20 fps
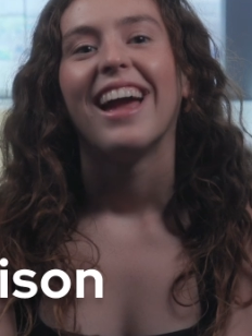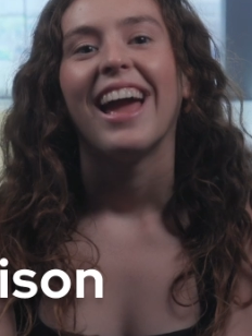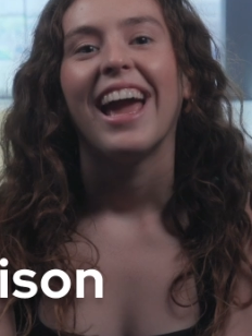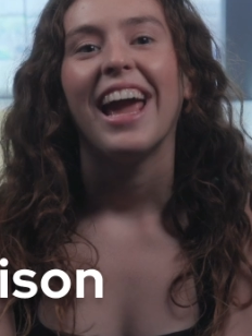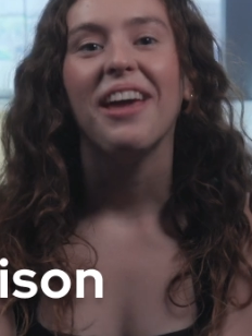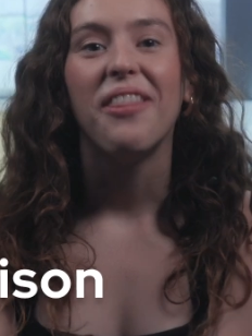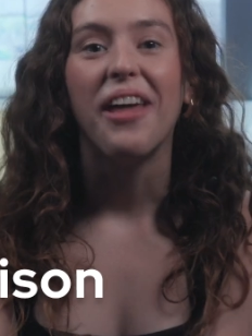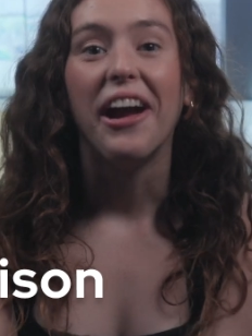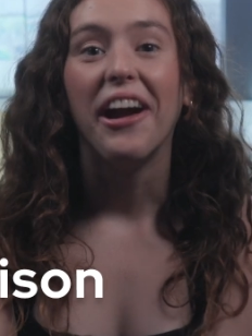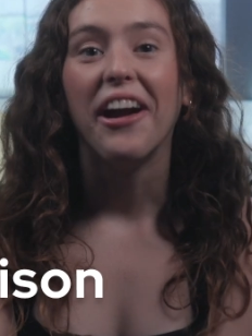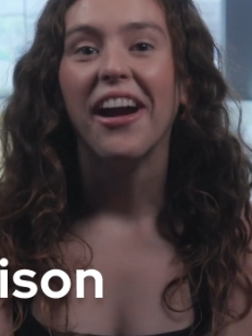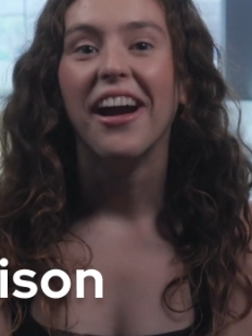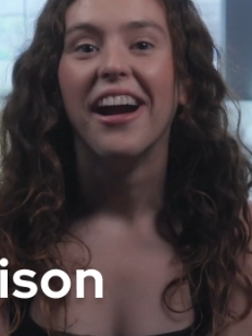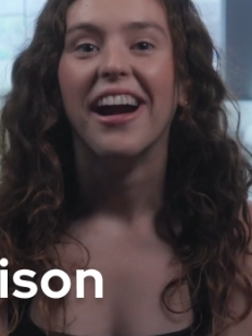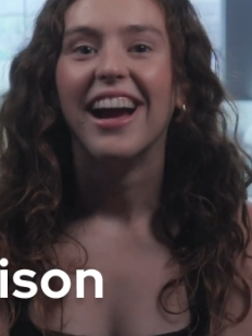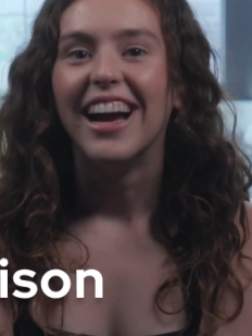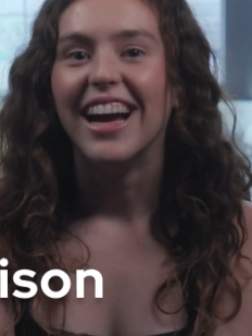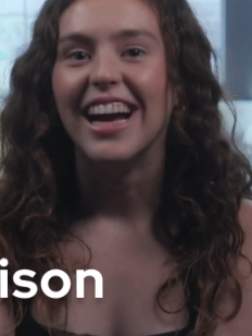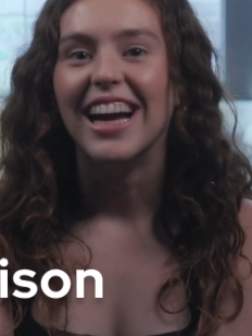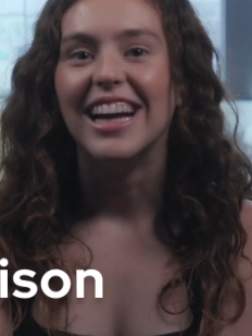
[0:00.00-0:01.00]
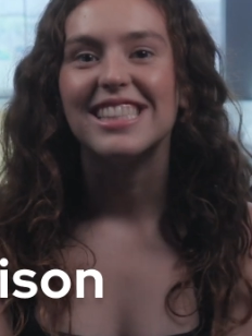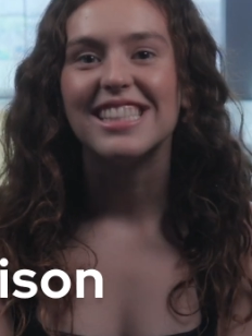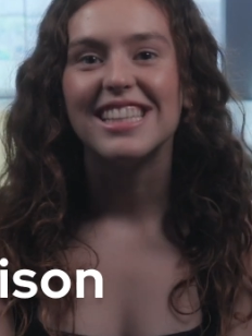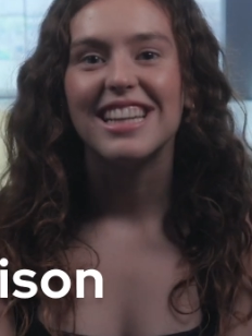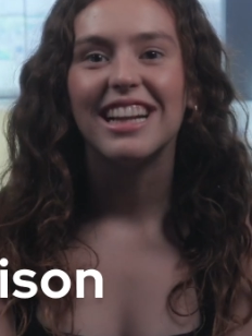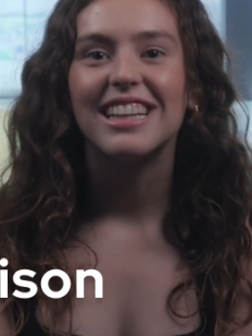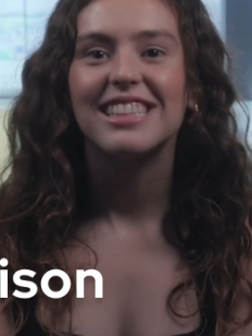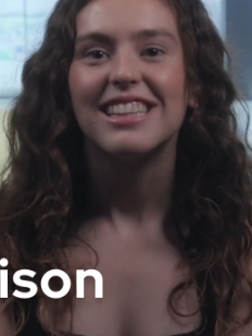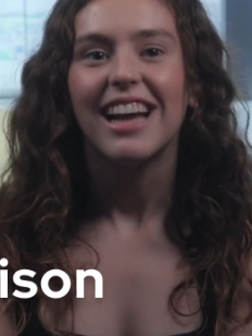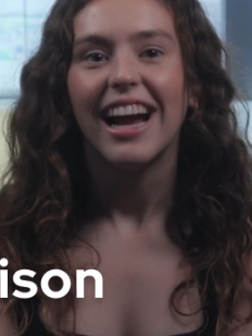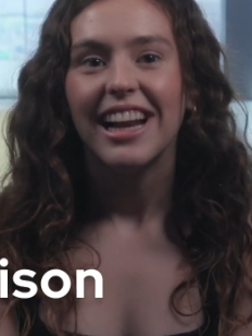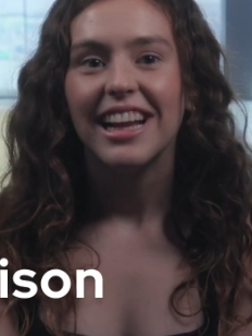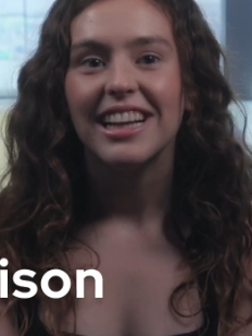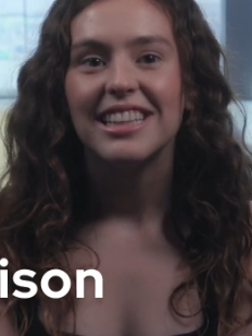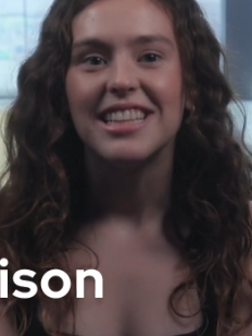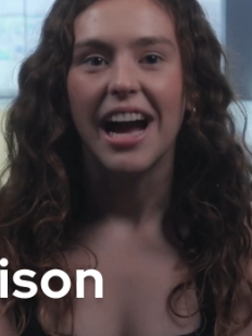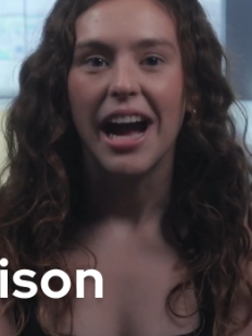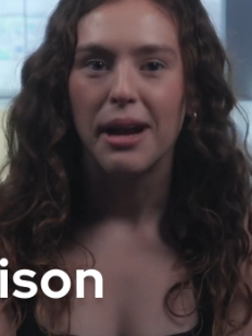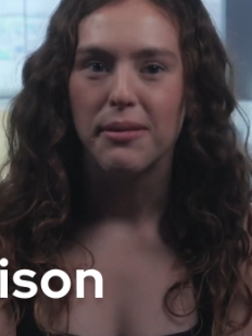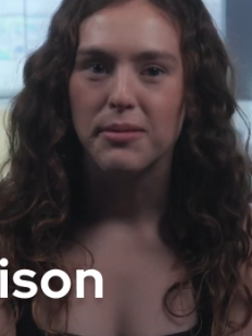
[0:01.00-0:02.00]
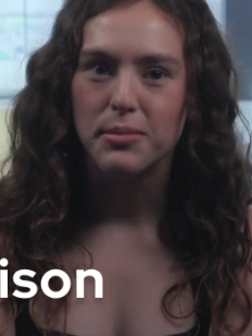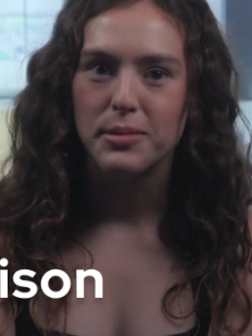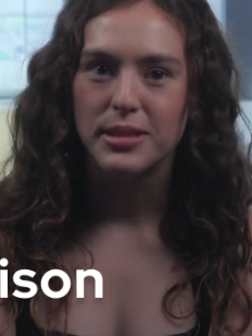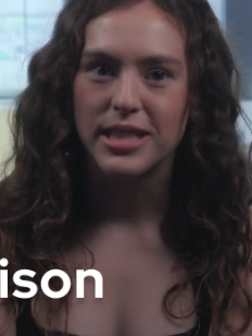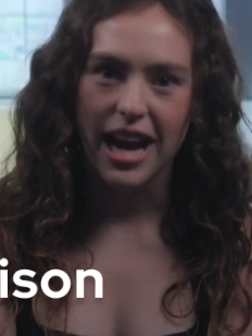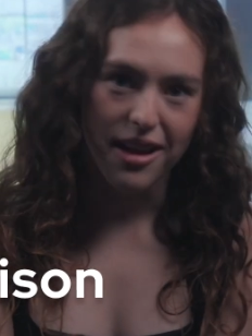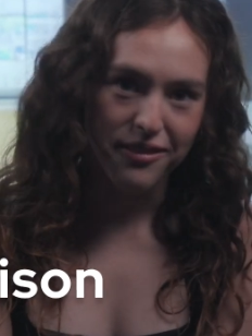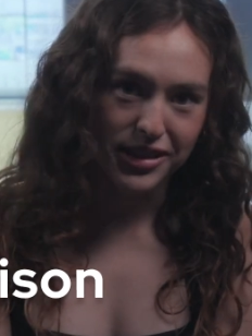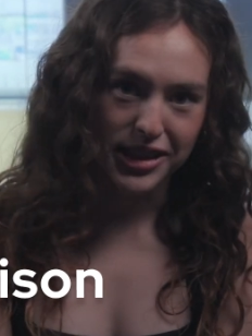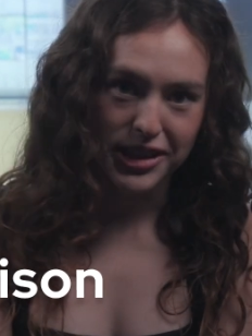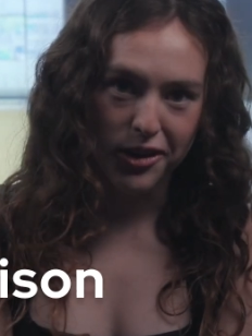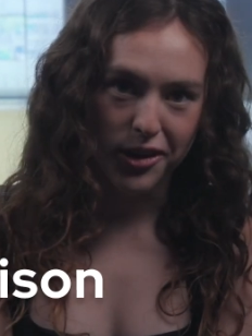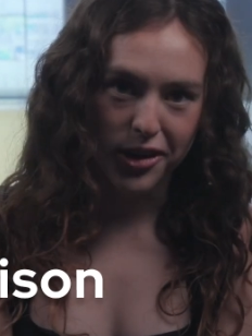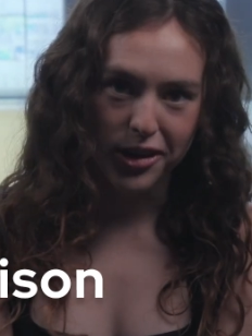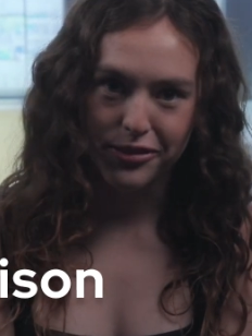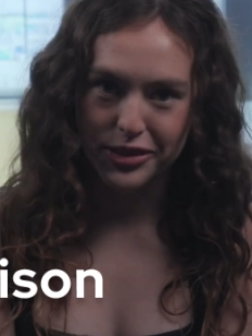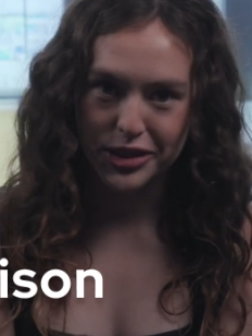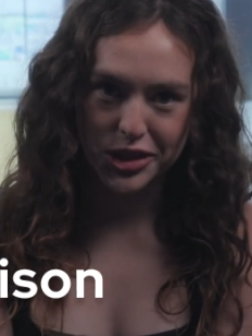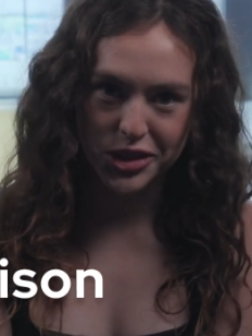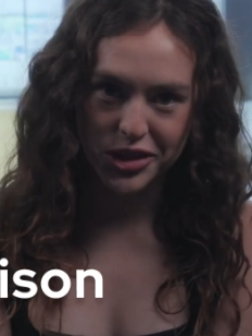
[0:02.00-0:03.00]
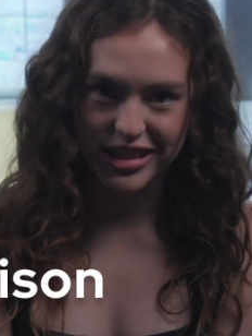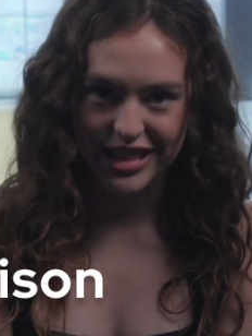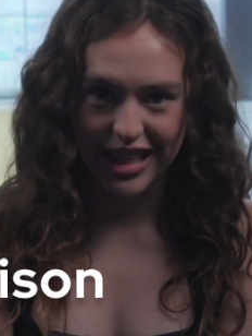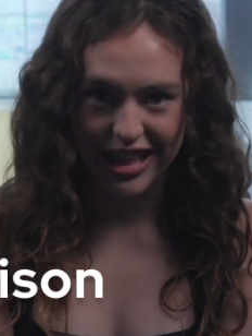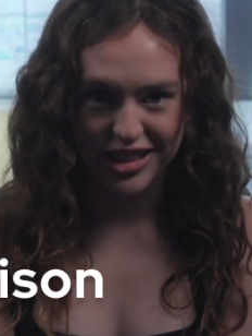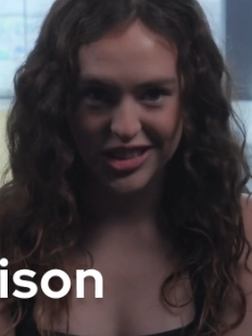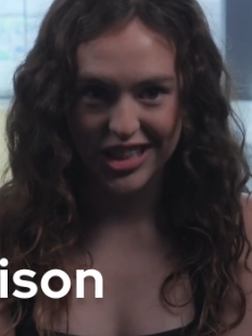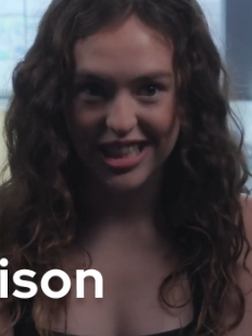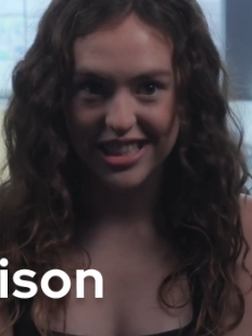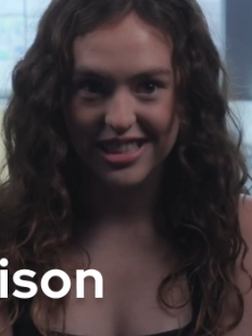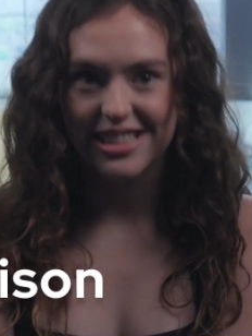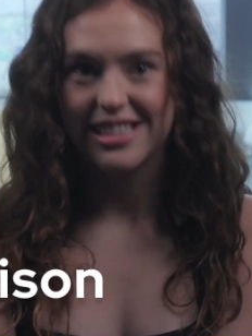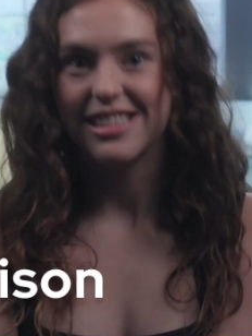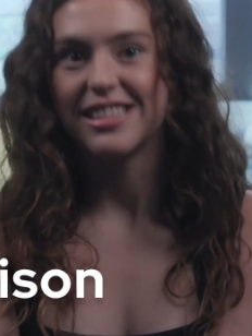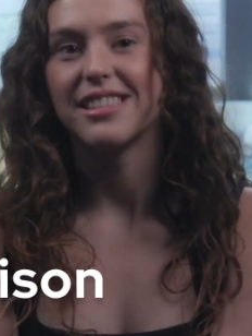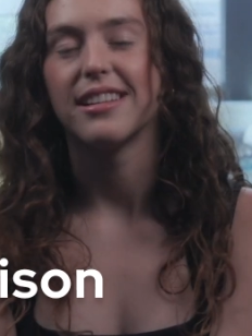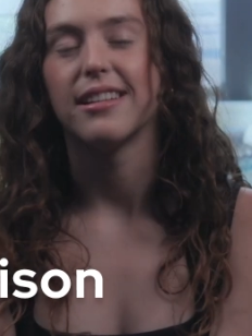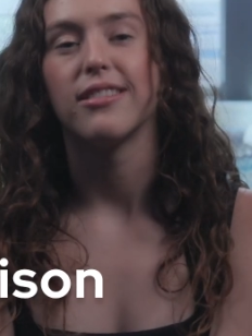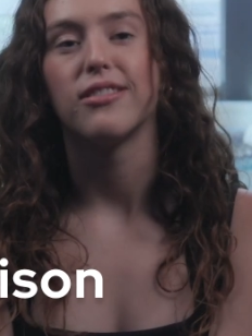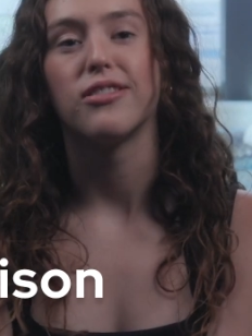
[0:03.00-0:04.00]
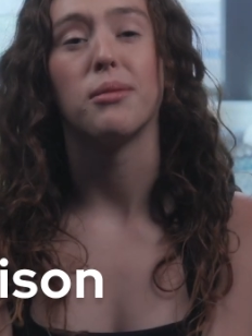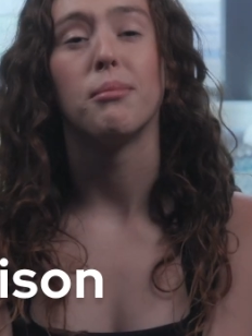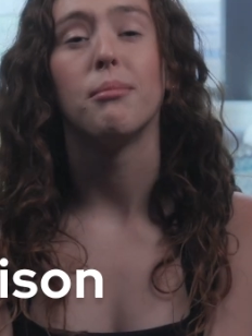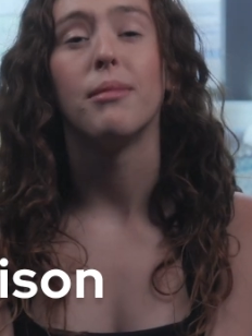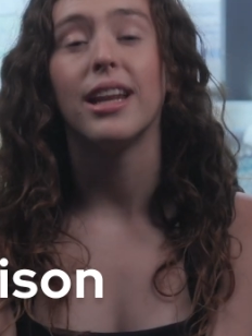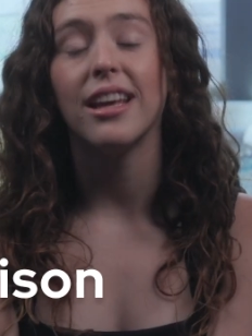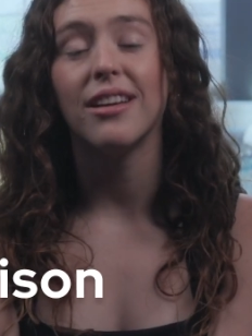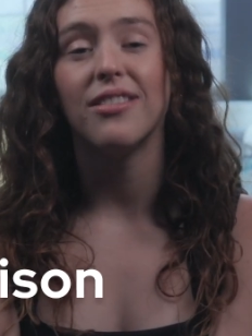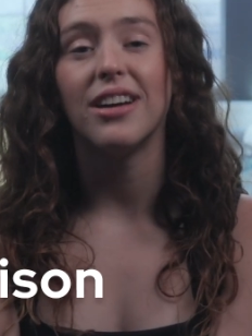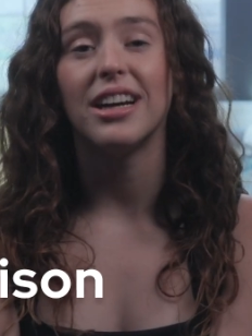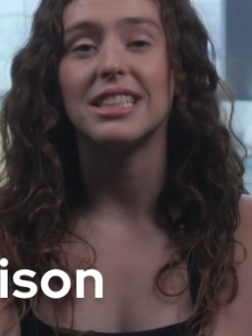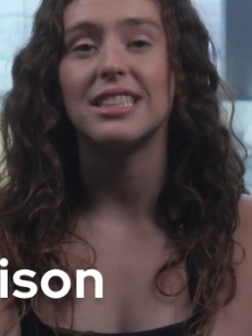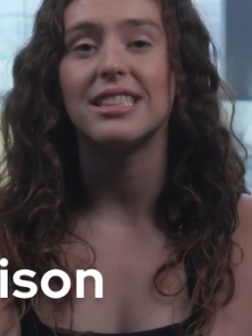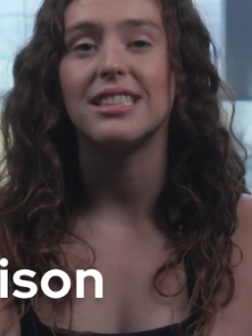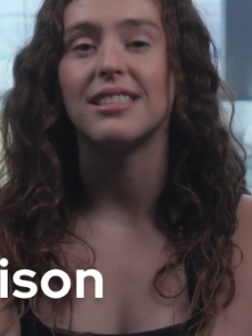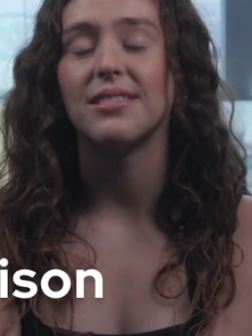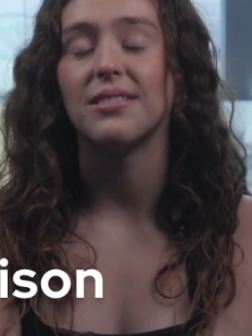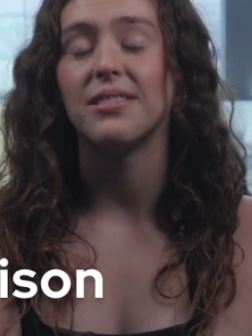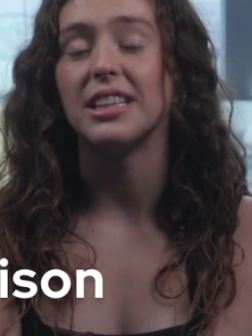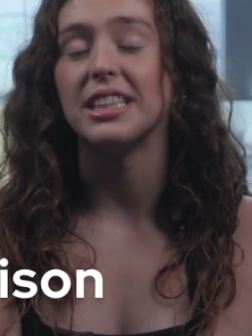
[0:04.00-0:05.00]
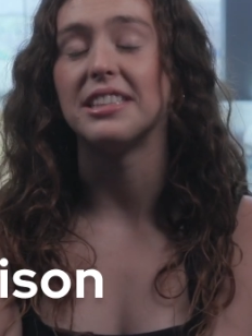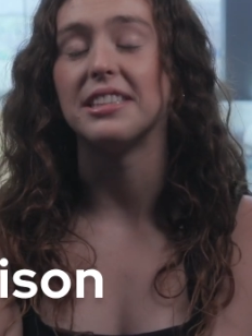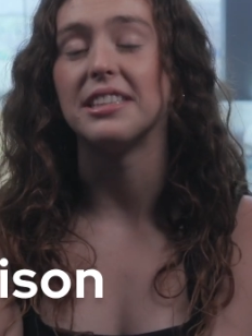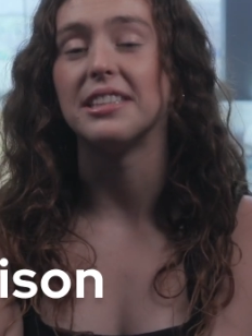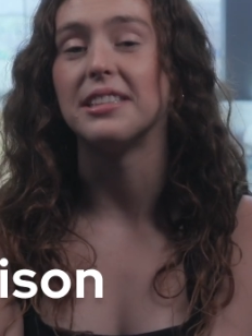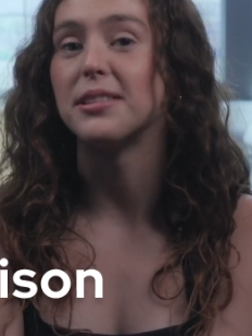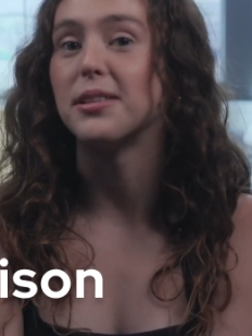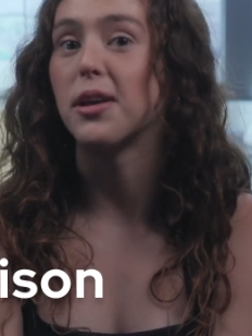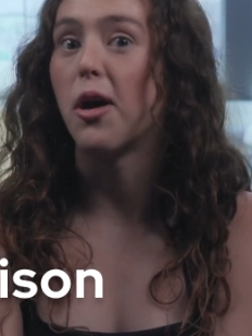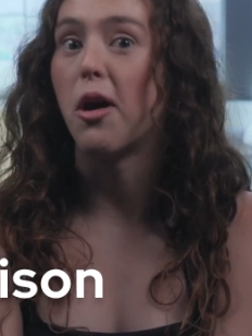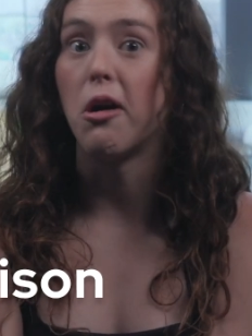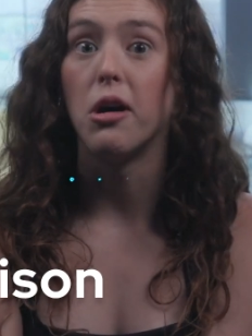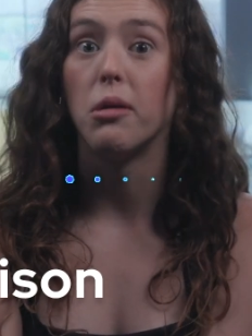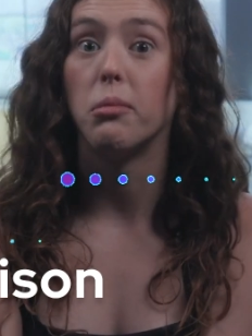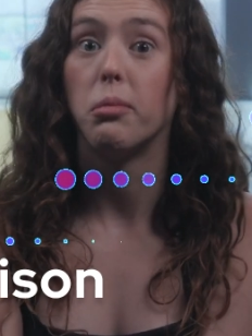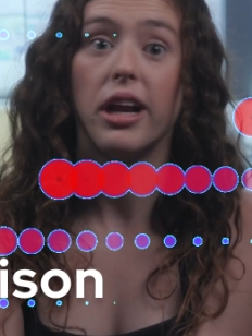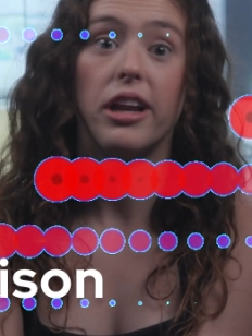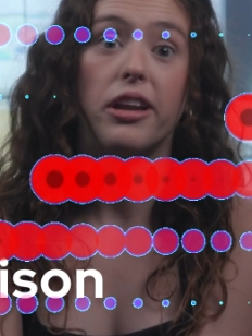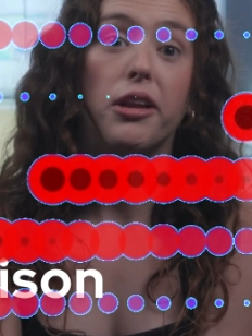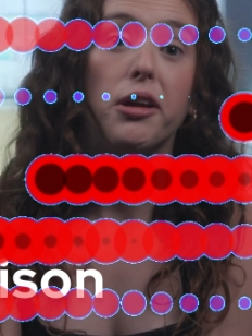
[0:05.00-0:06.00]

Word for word: Hey there! It's an exciting time to be diving into artificial intelligence. For many of us, this is all brand